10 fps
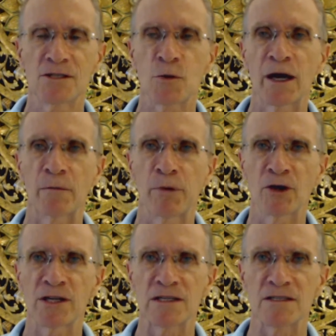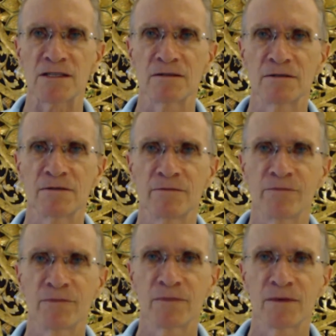to our bodies.
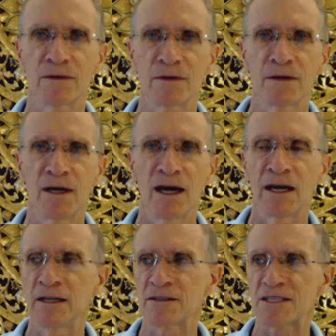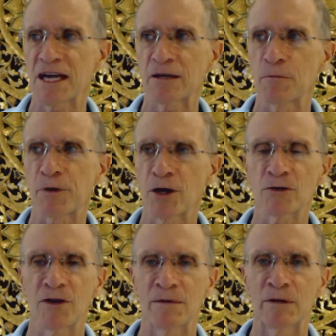And in the second
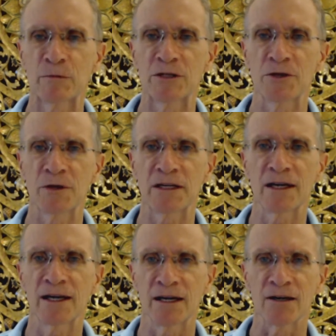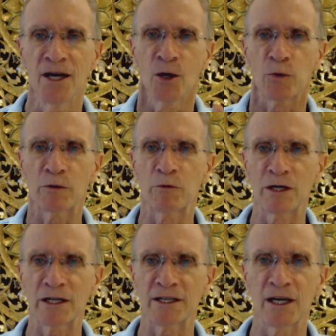program that we're doing now, we
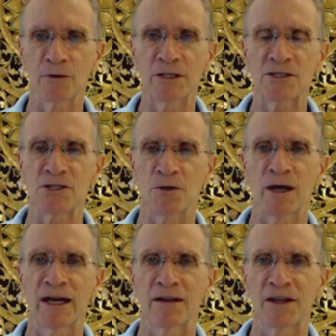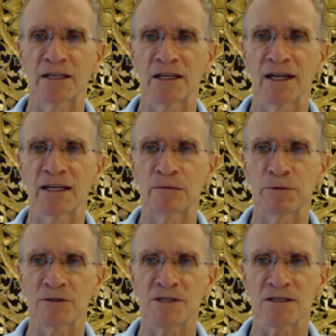really go into how that
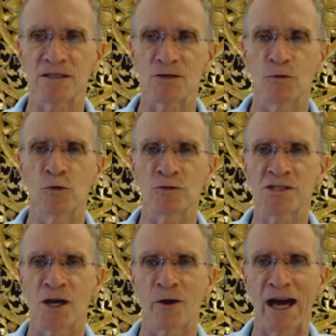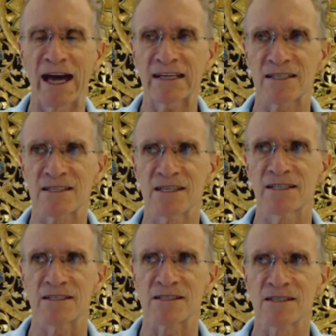enables us to also
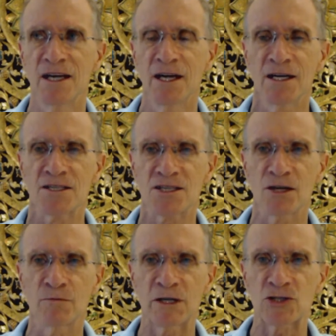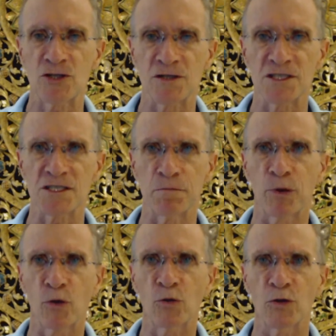access so much of the
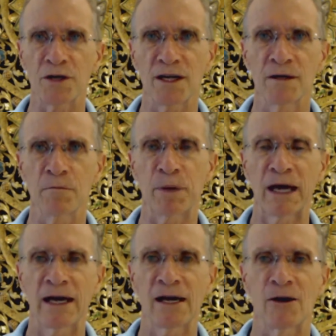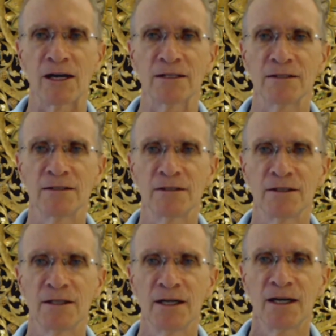support and power
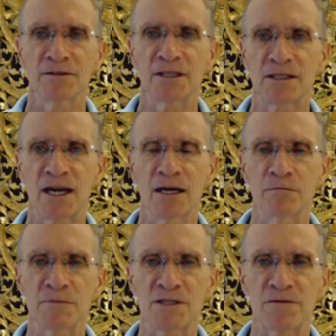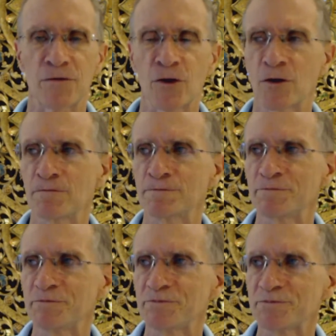that comes from